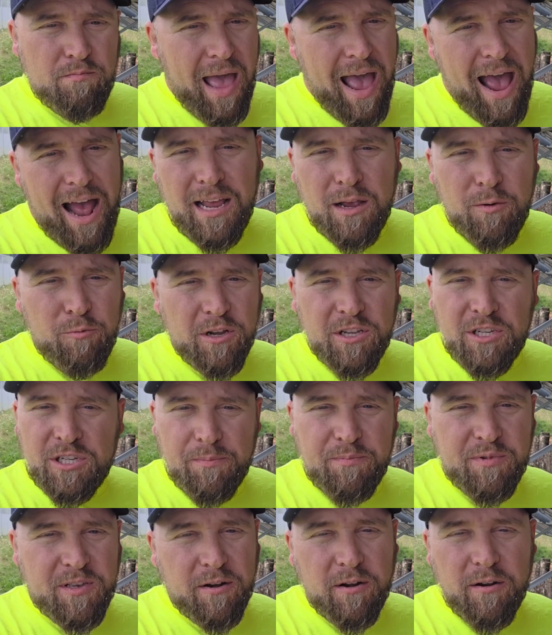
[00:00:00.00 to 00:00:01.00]
adding wood
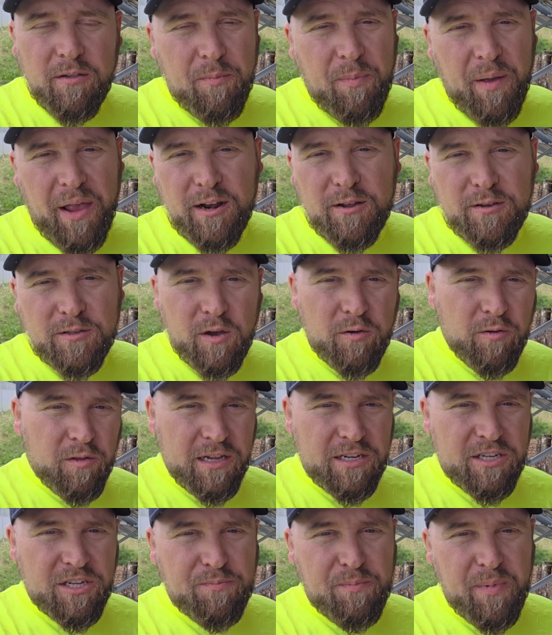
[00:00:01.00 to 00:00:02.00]
chips under the panels
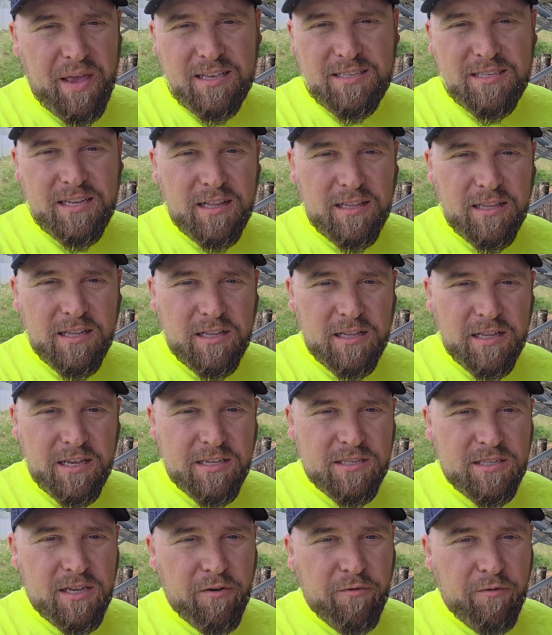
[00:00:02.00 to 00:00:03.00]
only just makes it a little
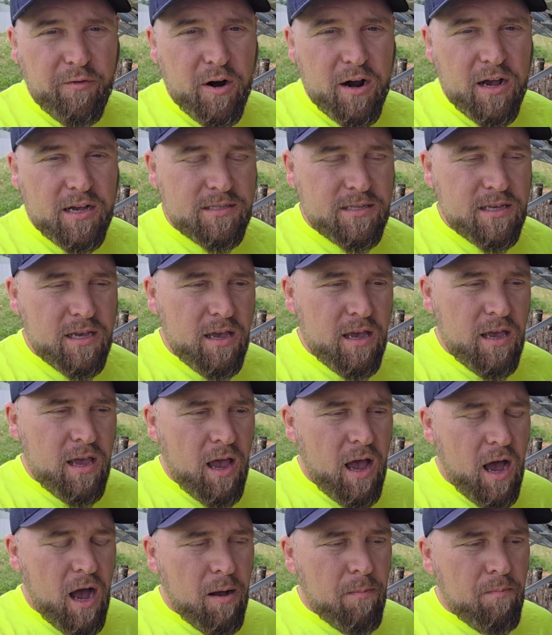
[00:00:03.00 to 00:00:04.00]
easier for us.
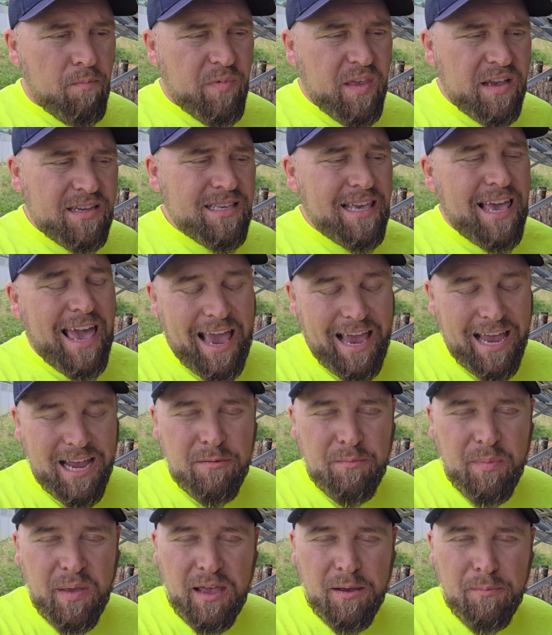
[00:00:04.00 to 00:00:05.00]
This
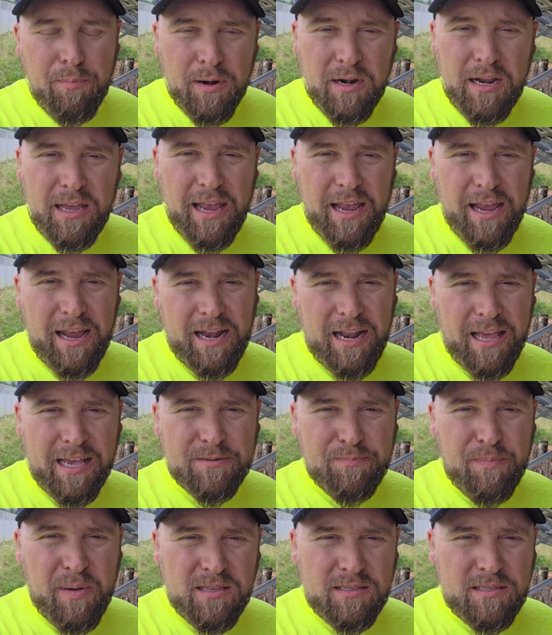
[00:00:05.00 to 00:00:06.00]
can be a pretty
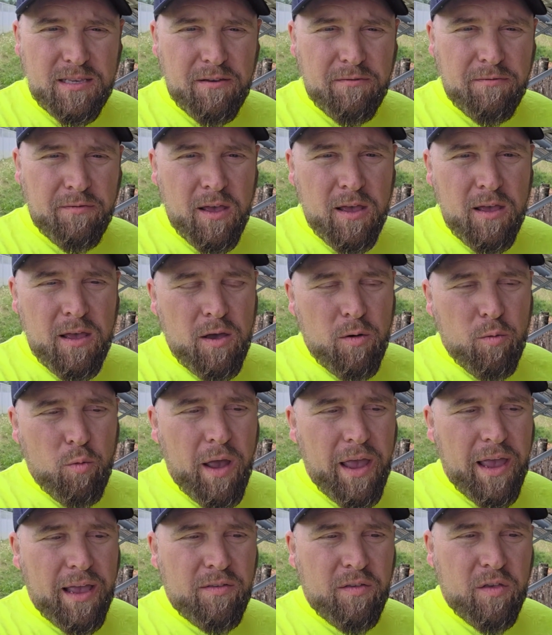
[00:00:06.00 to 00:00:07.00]
inexpensive
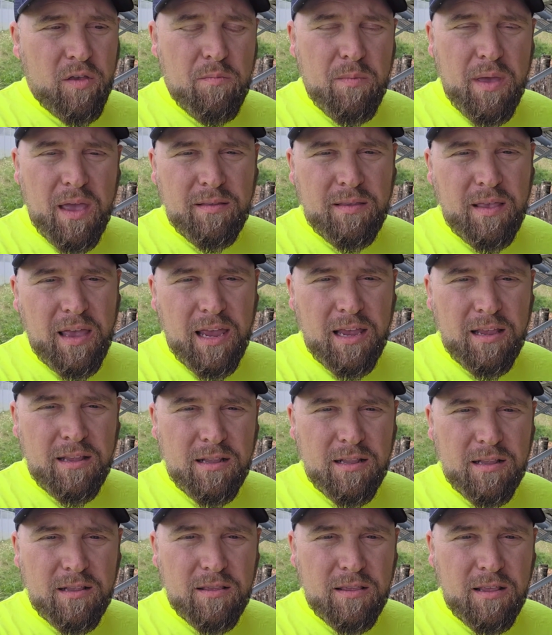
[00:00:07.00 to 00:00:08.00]
way to
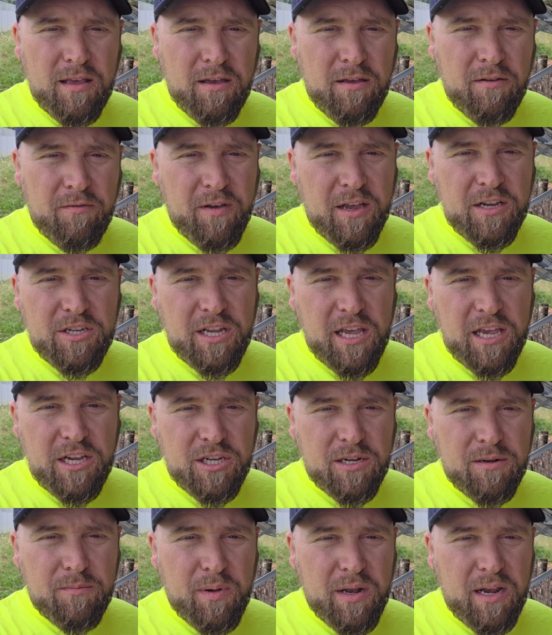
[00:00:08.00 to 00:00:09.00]
maintain the
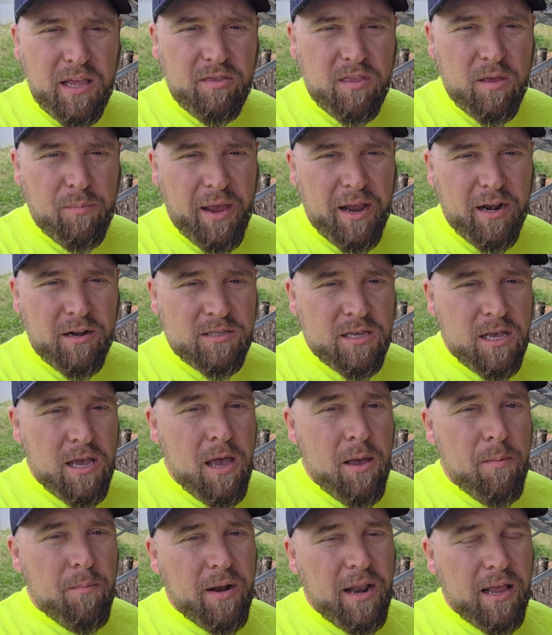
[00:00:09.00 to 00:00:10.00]
vegetation beneath the panels,
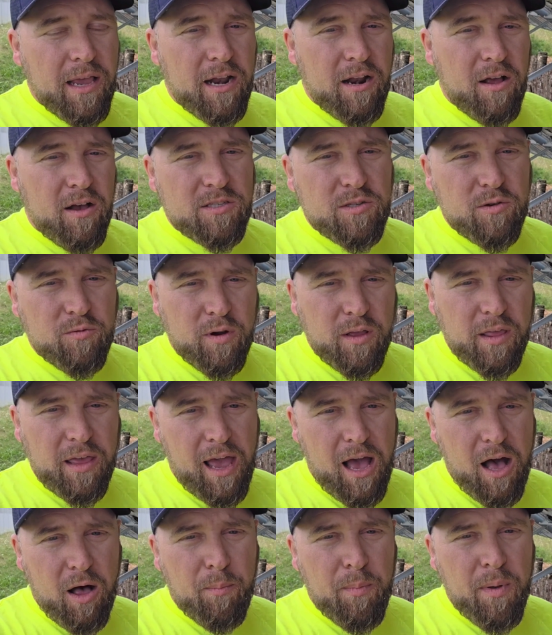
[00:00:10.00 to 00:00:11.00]
but it can also
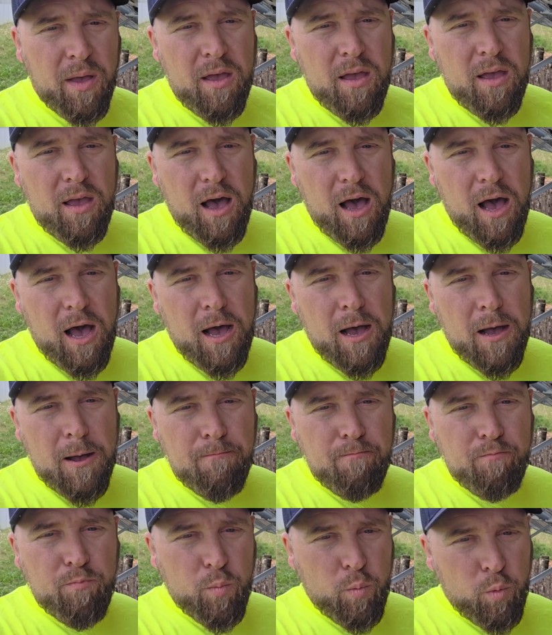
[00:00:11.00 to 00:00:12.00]
really help
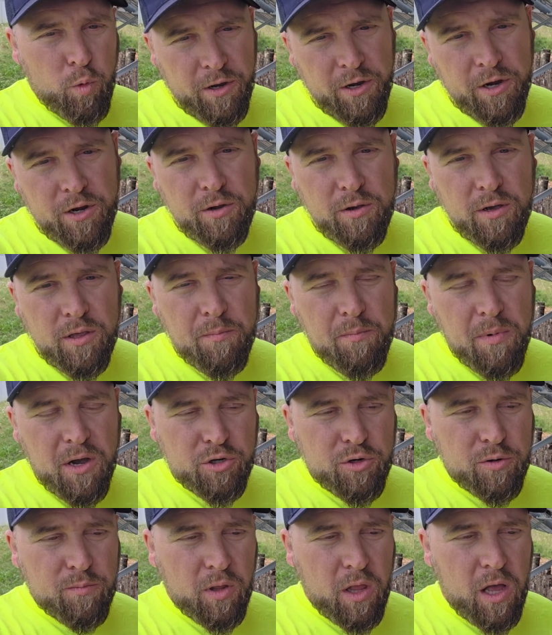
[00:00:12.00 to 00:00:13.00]
when you're doing the
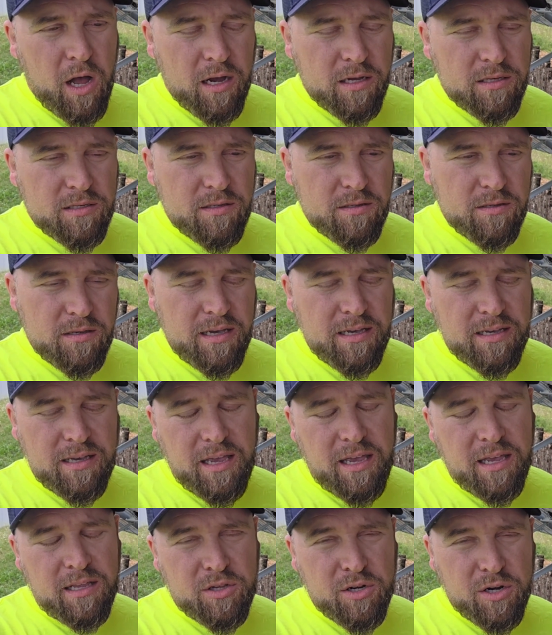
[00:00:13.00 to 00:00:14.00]
mushroom logs
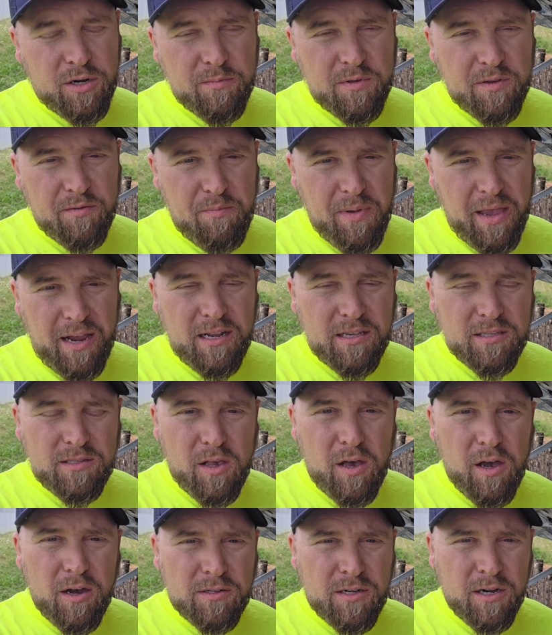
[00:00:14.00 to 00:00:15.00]
in terms of
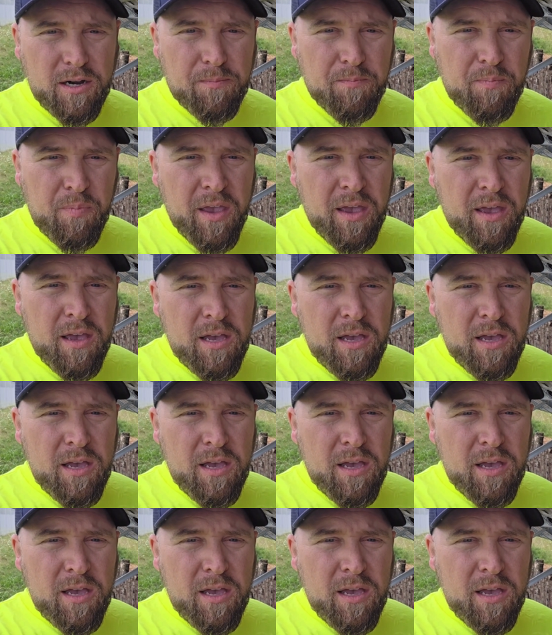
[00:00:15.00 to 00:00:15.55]
maintenance long term.